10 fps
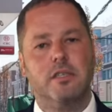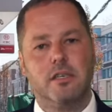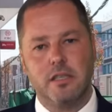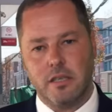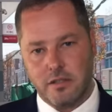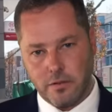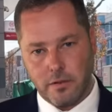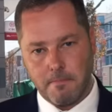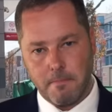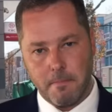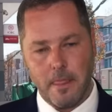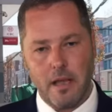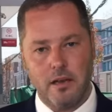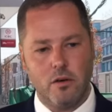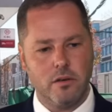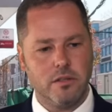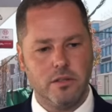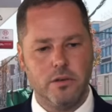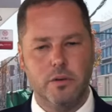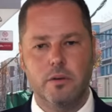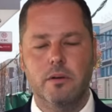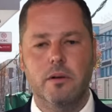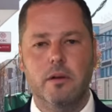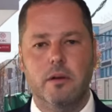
successful in order to